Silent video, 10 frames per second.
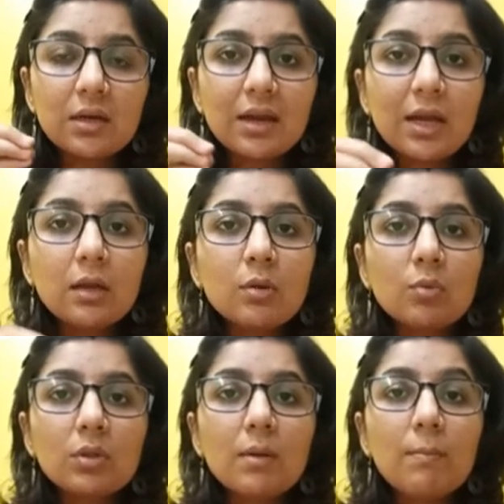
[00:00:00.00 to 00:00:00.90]
it
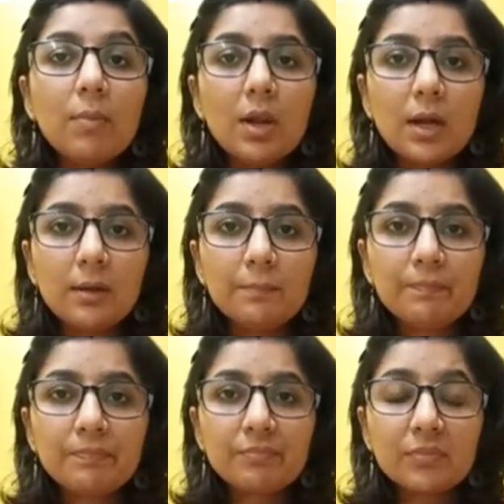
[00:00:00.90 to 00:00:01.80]
into the blood.
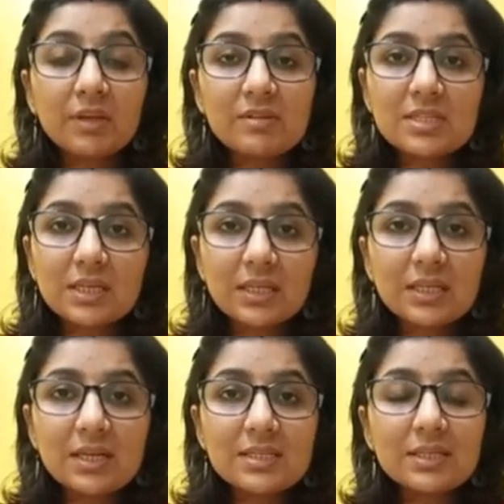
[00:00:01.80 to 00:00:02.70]
They will
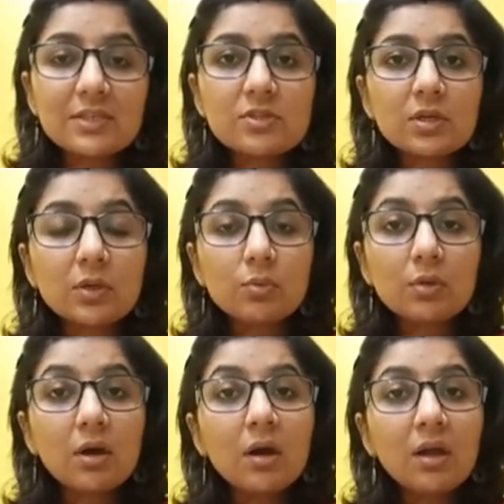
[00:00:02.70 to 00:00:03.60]
secrete their secretion into
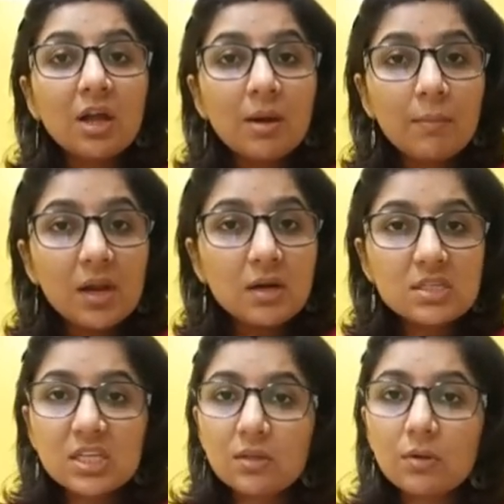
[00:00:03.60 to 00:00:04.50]
the blood.
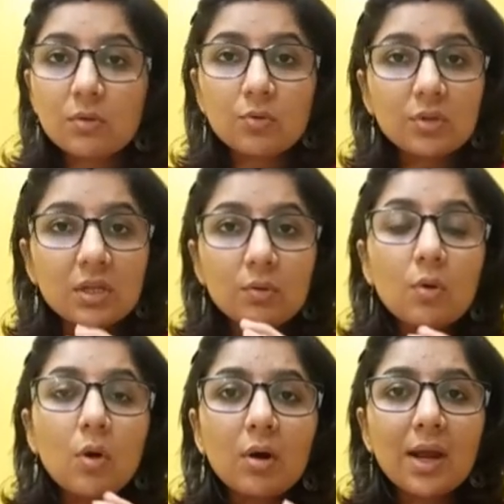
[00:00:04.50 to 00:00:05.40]
So they do
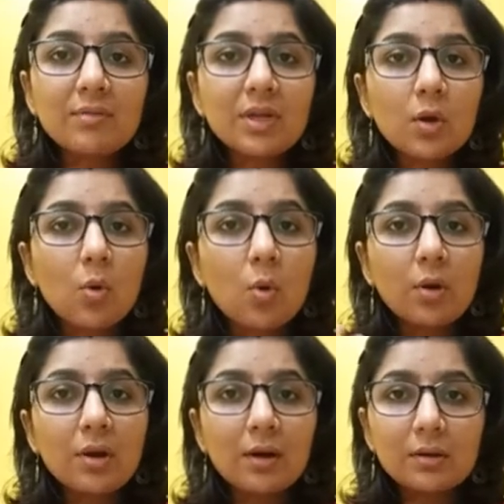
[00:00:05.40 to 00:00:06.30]
not have their
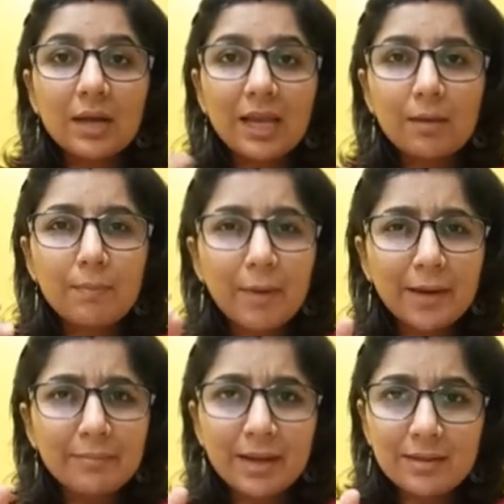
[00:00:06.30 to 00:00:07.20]
own duct, like a
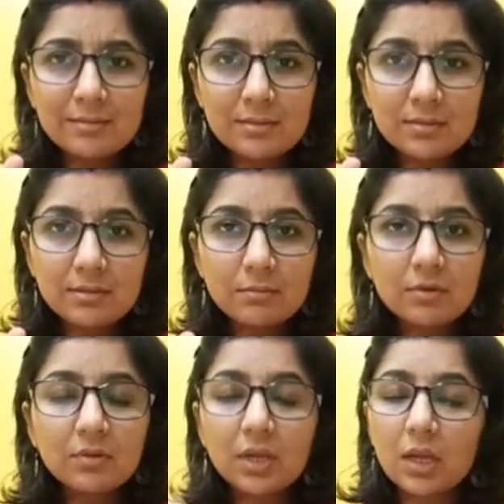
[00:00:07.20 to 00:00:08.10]
pipeline system,
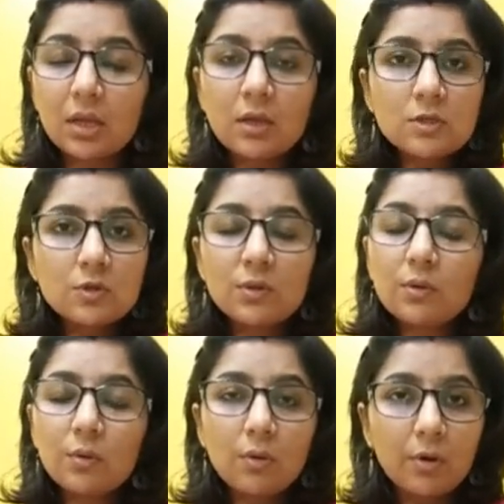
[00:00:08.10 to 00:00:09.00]
okay. So they
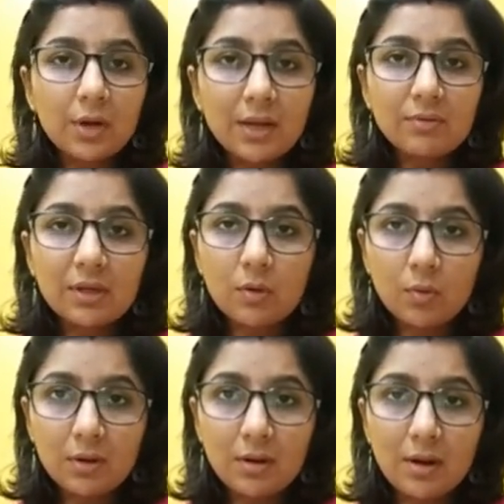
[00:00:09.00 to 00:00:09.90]
do not have their
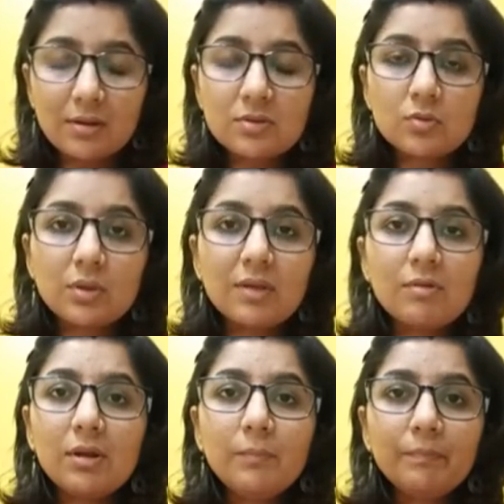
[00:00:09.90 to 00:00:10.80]
own duct, so they
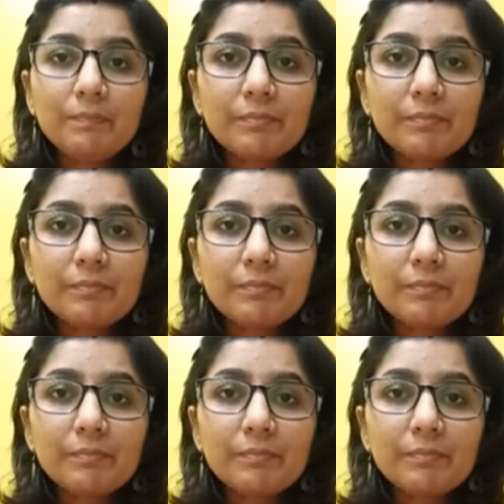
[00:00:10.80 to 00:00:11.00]
will,